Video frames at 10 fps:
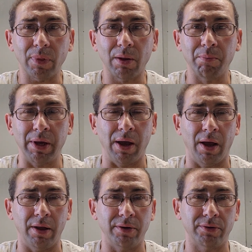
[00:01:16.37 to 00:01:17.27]

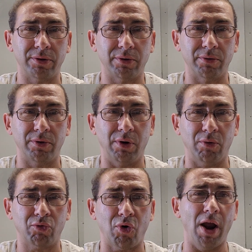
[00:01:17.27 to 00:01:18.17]
because
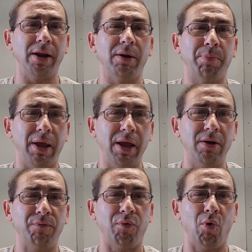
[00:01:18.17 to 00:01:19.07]
trying to pay
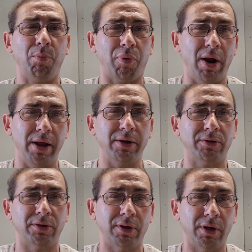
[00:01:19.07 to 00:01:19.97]
full
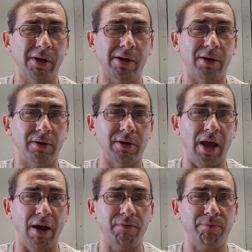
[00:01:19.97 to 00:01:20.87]
price to
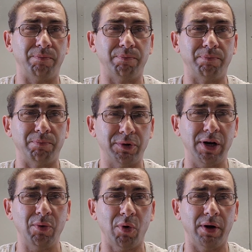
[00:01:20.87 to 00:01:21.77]
have
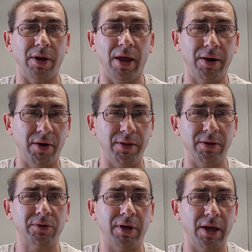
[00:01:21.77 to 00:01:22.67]
machine work done on
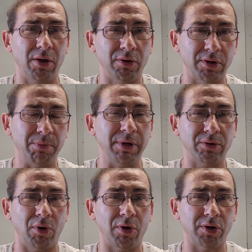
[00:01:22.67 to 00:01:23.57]
this scale on some of these
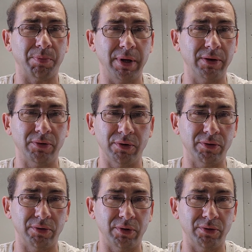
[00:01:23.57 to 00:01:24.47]
large
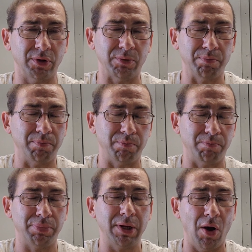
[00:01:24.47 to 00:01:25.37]
pieces is just
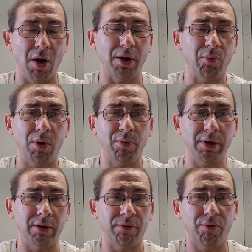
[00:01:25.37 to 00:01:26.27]
beyond what we
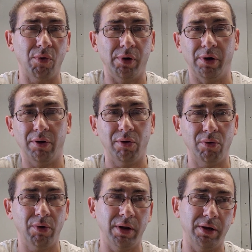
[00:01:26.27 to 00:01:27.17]
could afford to
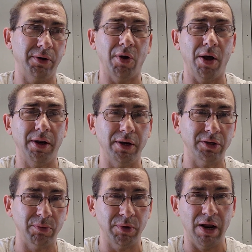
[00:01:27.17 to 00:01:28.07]
do, and then the Tod
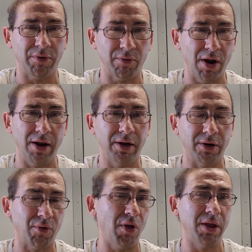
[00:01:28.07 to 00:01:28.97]
engine would never run and the
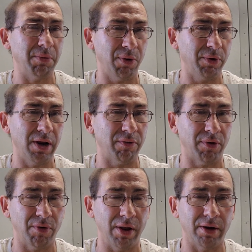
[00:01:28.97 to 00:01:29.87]
rolling mill would never
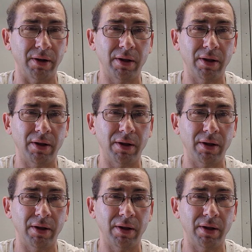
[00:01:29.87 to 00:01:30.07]
run.